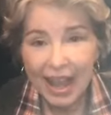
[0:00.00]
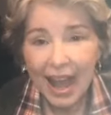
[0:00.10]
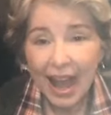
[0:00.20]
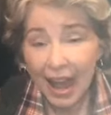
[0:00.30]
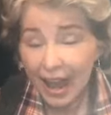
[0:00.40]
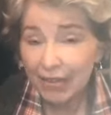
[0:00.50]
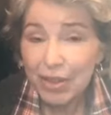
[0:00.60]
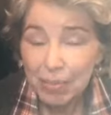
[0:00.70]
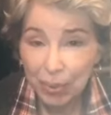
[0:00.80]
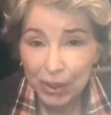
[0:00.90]
I have the
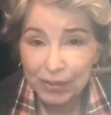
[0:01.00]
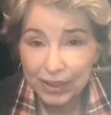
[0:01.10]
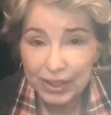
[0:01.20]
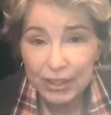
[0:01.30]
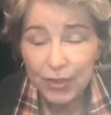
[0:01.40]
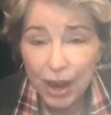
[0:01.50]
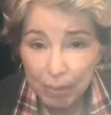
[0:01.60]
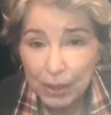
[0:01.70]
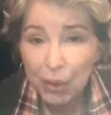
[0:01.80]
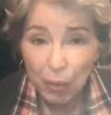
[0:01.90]
privilege of
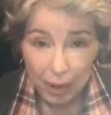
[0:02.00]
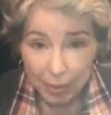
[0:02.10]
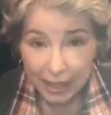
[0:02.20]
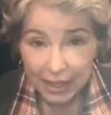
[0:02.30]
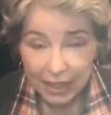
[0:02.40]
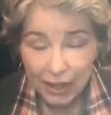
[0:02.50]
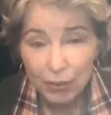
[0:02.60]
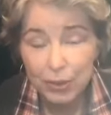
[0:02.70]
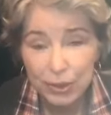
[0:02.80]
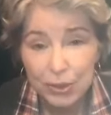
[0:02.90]
helping women
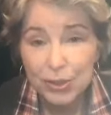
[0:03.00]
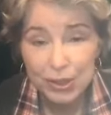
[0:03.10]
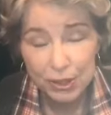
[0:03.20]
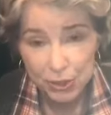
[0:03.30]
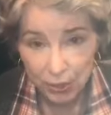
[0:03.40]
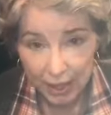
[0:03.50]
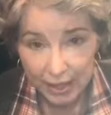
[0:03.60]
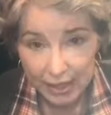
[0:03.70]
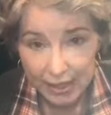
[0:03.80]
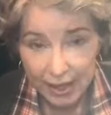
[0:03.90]
reduce the
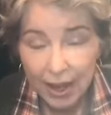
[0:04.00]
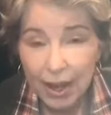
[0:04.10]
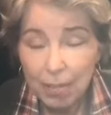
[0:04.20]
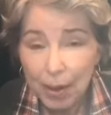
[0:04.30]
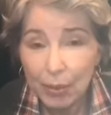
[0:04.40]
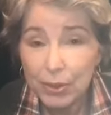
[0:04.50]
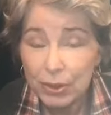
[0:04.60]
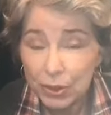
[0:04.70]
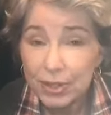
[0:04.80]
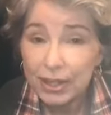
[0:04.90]
stress by
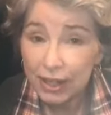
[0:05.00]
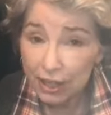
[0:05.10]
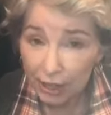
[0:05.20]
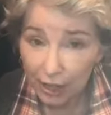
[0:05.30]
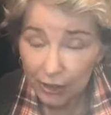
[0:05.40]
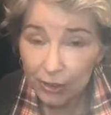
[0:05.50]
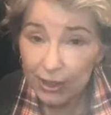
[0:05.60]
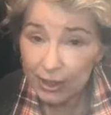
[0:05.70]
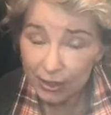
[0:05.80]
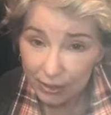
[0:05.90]
reducing the clutter
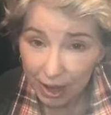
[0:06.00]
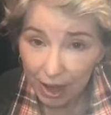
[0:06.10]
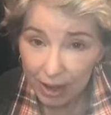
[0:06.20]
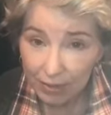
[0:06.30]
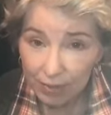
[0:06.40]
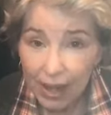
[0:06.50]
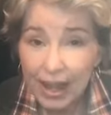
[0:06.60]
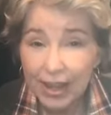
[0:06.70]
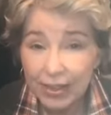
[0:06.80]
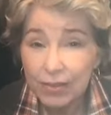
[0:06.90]
in their life
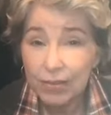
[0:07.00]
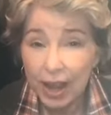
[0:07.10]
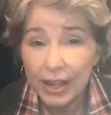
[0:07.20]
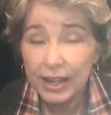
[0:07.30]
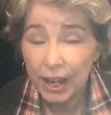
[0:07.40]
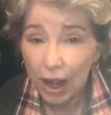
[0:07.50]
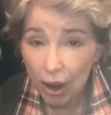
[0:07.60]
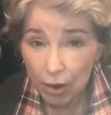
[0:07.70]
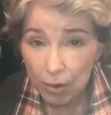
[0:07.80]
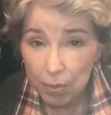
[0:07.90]
and then finding a
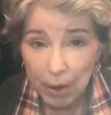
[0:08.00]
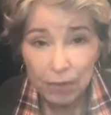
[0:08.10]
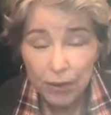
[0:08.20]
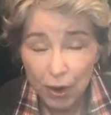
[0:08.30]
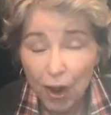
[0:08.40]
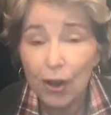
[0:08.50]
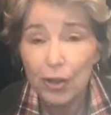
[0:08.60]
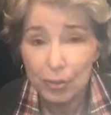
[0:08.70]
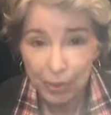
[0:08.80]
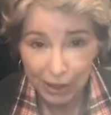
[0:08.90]
home for all their
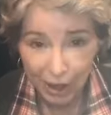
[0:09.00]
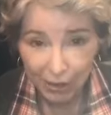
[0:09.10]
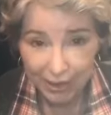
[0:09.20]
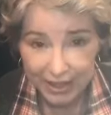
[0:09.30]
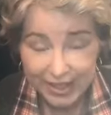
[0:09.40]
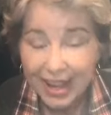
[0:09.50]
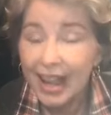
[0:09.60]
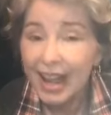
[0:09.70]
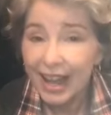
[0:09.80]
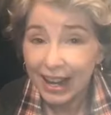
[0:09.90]
belongings.
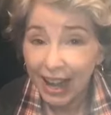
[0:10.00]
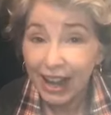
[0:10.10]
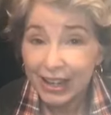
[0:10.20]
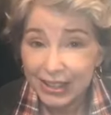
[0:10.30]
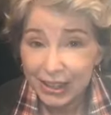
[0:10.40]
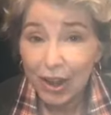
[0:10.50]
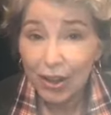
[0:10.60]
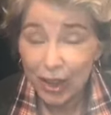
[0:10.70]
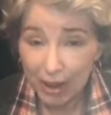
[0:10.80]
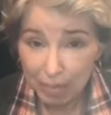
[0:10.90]
And I like to call
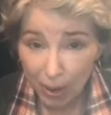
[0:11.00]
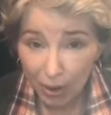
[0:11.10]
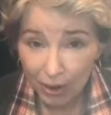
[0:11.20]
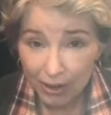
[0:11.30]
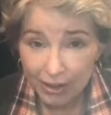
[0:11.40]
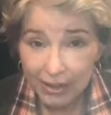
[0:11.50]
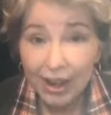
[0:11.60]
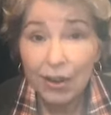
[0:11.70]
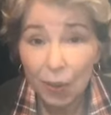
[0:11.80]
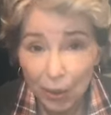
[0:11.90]
that part
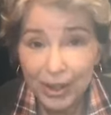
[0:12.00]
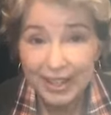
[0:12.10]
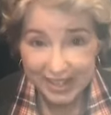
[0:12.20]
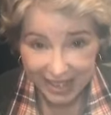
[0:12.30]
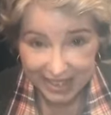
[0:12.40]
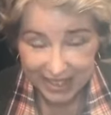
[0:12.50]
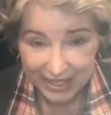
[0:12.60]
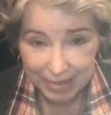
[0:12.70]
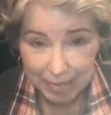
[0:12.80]
organization.